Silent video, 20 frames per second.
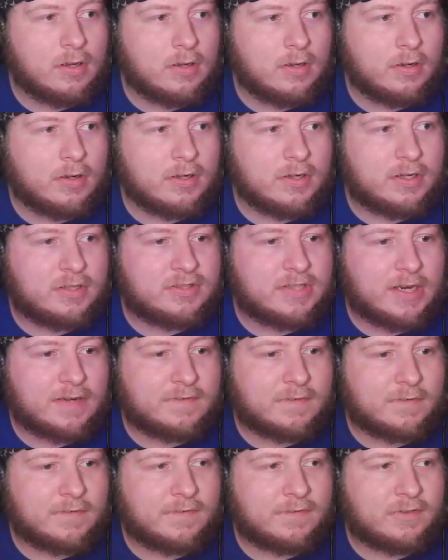We're going to check
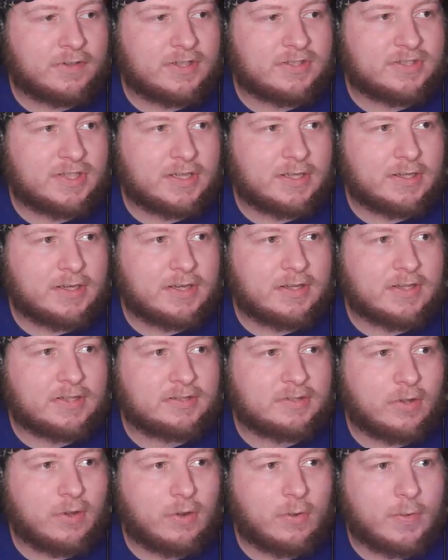for freezing in this
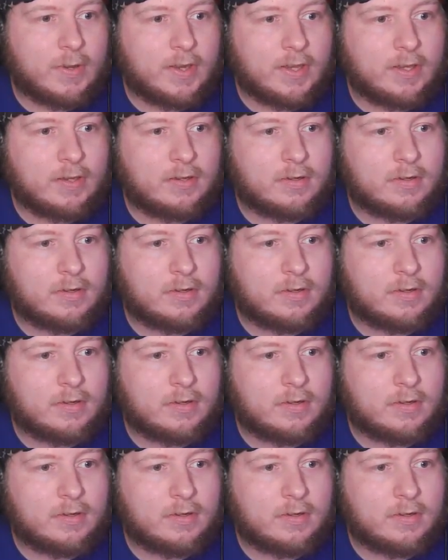hallway.